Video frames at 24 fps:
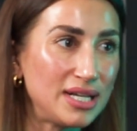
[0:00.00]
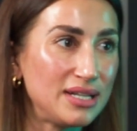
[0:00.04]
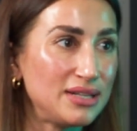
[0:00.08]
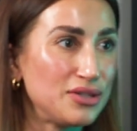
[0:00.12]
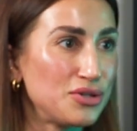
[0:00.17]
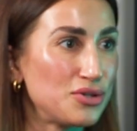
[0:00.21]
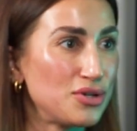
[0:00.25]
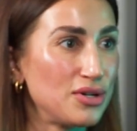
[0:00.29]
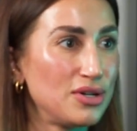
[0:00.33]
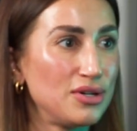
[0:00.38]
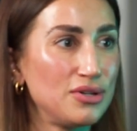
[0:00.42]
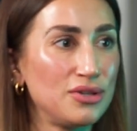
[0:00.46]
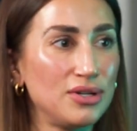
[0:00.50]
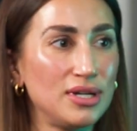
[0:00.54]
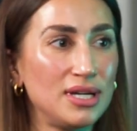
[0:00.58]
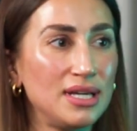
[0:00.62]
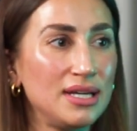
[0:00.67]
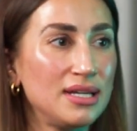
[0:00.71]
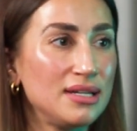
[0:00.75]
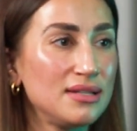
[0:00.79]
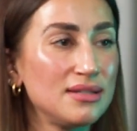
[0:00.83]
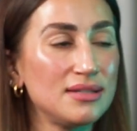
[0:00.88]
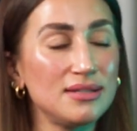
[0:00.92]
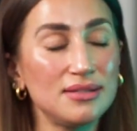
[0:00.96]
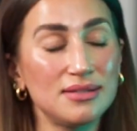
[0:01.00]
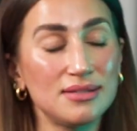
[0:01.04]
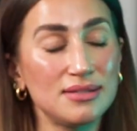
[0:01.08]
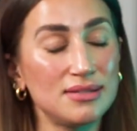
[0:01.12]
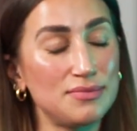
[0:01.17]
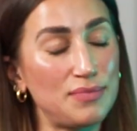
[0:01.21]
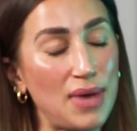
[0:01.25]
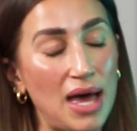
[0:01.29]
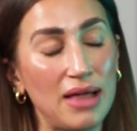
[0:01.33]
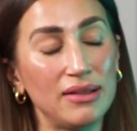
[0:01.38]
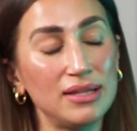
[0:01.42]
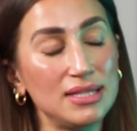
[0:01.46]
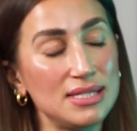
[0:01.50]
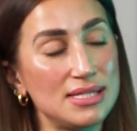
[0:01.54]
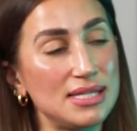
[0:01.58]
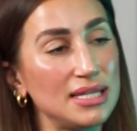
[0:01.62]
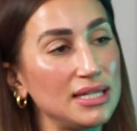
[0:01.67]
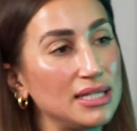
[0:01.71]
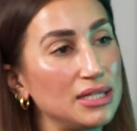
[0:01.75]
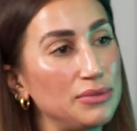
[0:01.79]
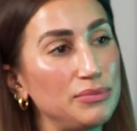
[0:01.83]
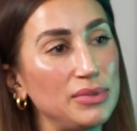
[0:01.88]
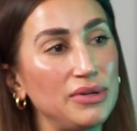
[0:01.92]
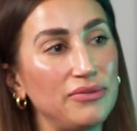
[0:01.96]
and
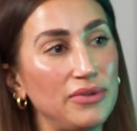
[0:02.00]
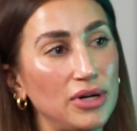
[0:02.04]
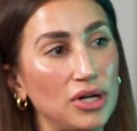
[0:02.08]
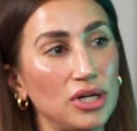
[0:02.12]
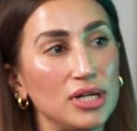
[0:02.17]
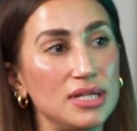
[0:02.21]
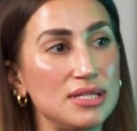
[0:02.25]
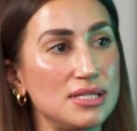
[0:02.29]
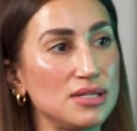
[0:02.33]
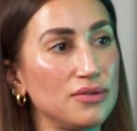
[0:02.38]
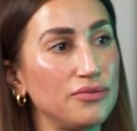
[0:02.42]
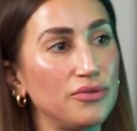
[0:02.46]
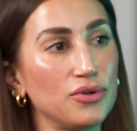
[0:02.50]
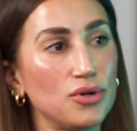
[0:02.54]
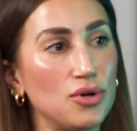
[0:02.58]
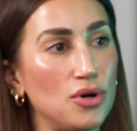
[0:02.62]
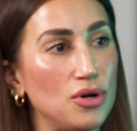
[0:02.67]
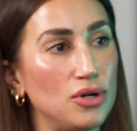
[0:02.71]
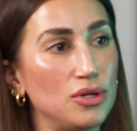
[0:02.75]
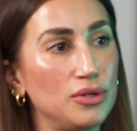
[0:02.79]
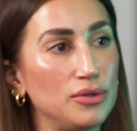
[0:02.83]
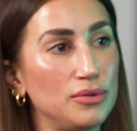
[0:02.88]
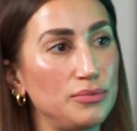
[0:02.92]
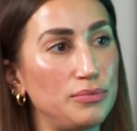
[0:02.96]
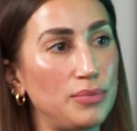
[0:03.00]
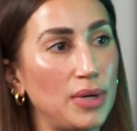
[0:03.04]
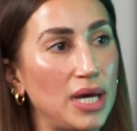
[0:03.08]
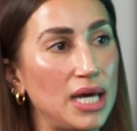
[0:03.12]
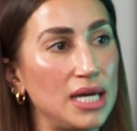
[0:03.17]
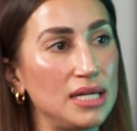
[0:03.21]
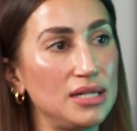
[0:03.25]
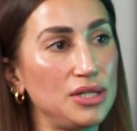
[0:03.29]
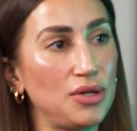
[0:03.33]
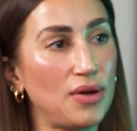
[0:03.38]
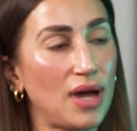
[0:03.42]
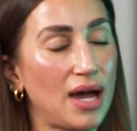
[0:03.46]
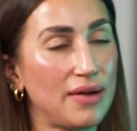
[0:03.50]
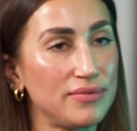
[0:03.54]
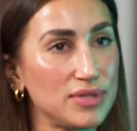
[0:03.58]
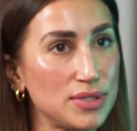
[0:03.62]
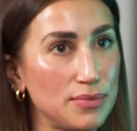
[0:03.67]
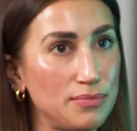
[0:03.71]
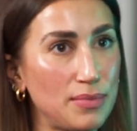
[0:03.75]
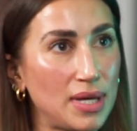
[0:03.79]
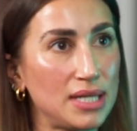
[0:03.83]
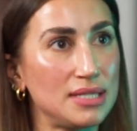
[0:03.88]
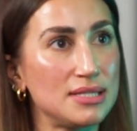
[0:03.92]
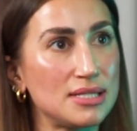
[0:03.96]
balancing can be very difficult, but you have to
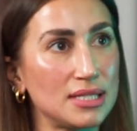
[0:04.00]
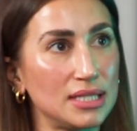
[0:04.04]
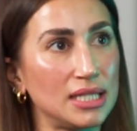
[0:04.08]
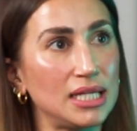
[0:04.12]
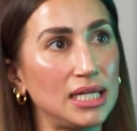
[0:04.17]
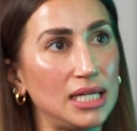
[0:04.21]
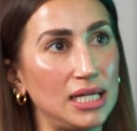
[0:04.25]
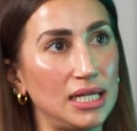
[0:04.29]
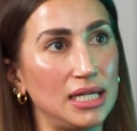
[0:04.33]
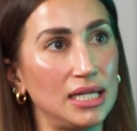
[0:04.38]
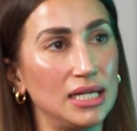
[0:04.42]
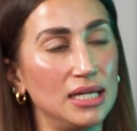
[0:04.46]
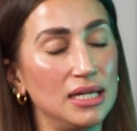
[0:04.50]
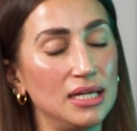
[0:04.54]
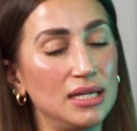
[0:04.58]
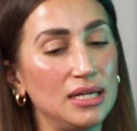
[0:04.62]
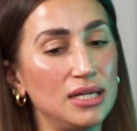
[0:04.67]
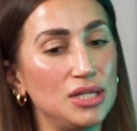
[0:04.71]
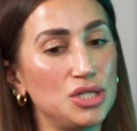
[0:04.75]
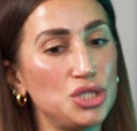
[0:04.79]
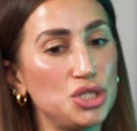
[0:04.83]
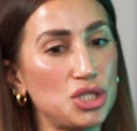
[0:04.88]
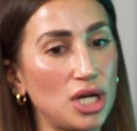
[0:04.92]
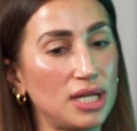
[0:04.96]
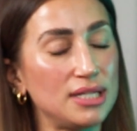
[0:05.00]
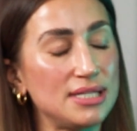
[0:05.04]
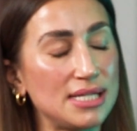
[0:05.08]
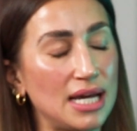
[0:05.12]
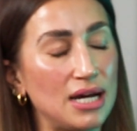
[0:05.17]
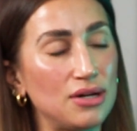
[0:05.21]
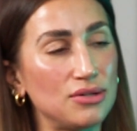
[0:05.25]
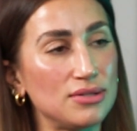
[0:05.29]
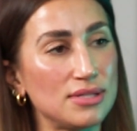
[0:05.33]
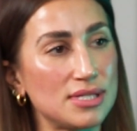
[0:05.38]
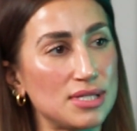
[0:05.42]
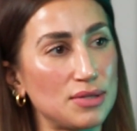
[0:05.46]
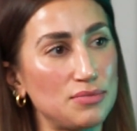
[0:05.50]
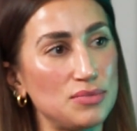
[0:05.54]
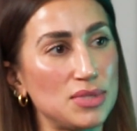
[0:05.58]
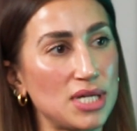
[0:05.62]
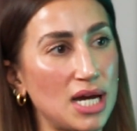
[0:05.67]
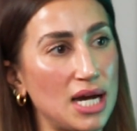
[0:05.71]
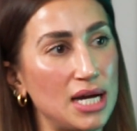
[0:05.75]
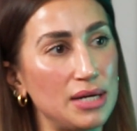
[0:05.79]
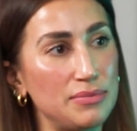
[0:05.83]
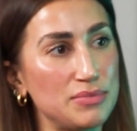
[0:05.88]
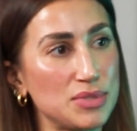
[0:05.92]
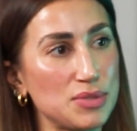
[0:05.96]
mentally shut down
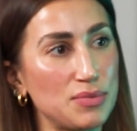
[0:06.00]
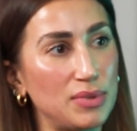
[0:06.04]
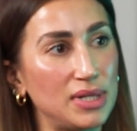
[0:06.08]
sometimes.